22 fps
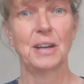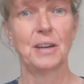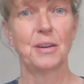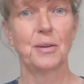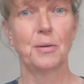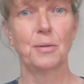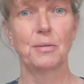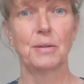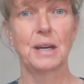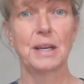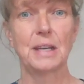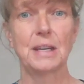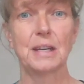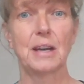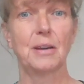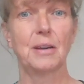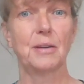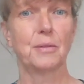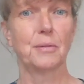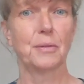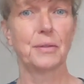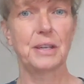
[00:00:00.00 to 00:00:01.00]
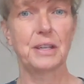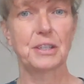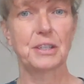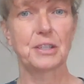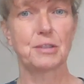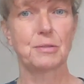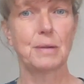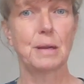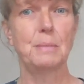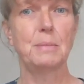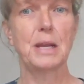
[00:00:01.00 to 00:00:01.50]
already known, or the
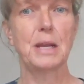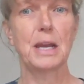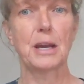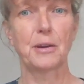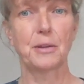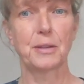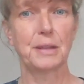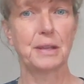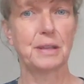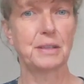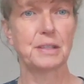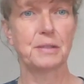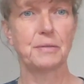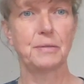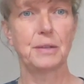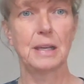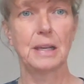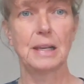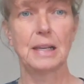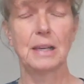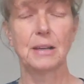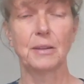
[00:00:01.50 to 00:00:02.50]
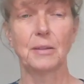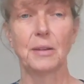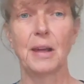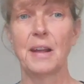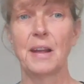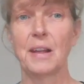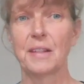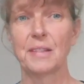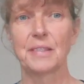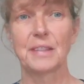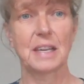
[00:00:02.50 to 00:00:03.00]
extremely healthy and severely ill.
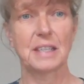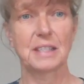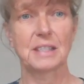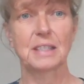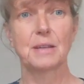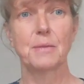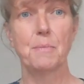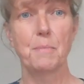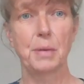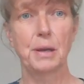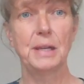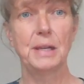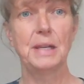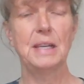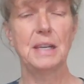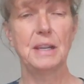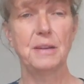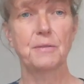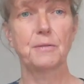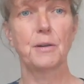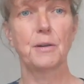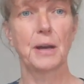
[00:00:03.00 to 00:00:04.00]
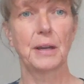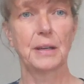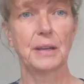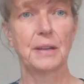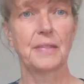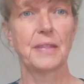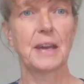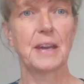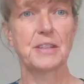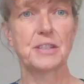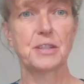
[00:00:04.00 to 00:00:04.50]
That's completely fine,
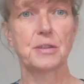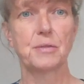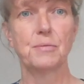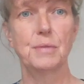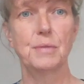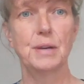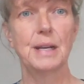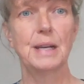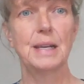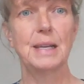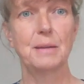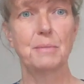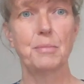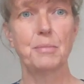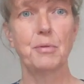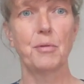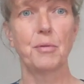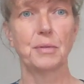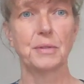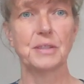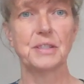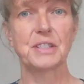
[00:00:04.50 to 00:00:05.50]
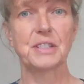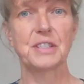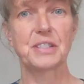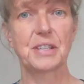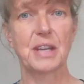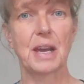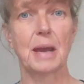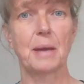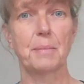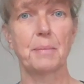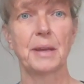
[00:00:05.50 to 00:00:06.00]
and that's a really important
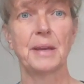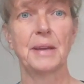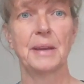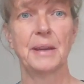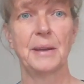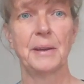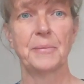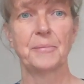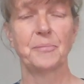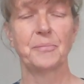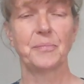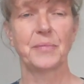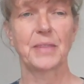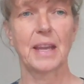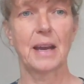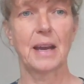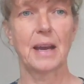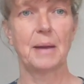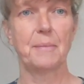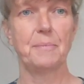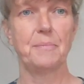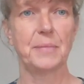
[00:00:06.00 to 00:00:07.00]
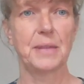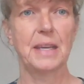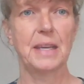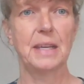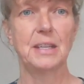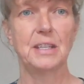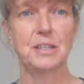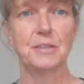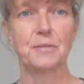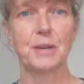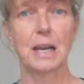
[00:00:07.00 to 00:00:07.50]
step
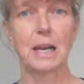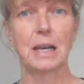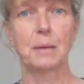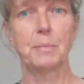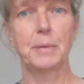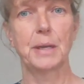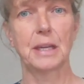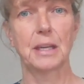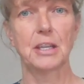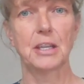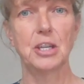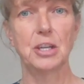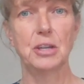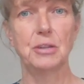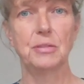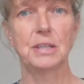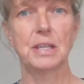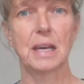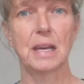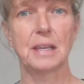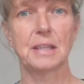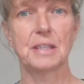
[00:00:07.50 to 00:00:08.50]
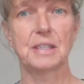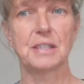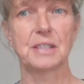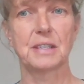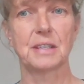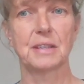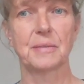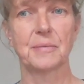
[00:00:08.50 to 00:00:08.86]
in developing a new test.